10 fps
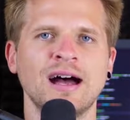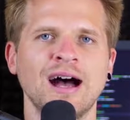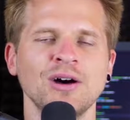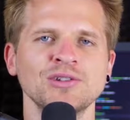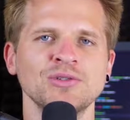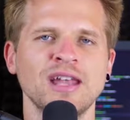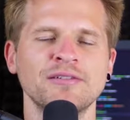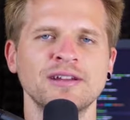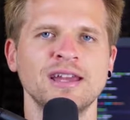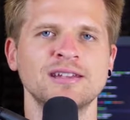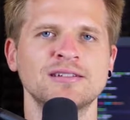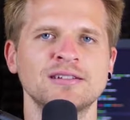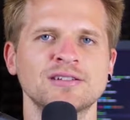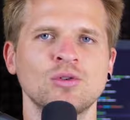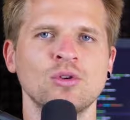How to Navigate
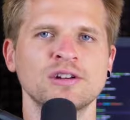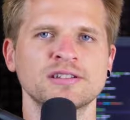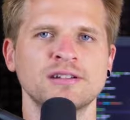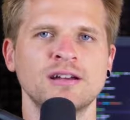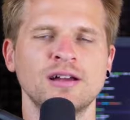this course,